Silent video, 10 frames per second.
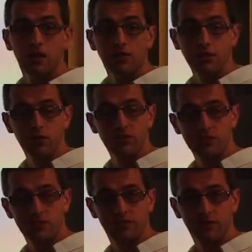You as an
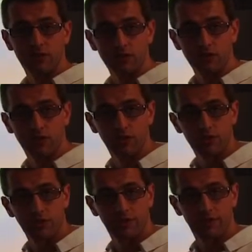individual could
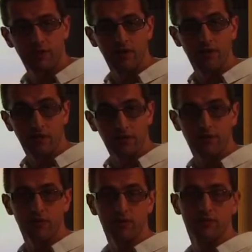inherit a
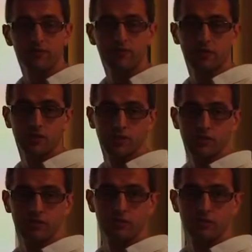different version